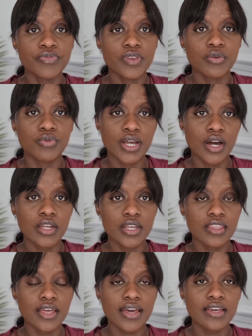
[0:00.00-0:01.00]

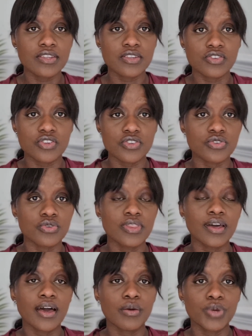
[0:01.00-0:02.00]
regarding this, just so
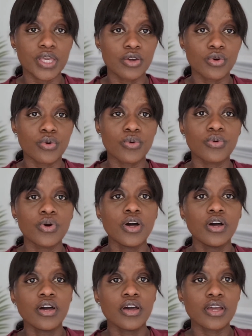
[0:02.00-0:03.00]
that we can go
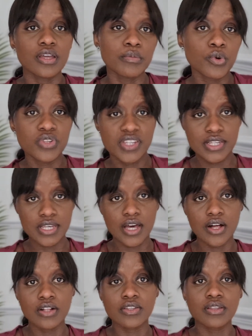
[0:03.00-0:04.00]
in more
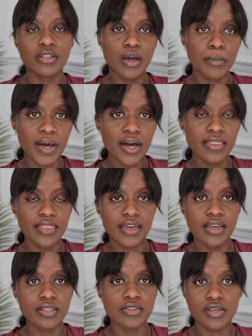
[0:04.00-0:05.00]
detail about
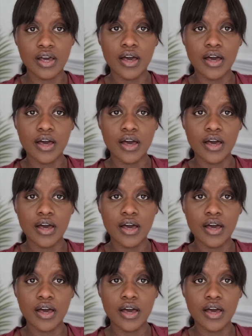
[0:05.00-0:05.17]
this,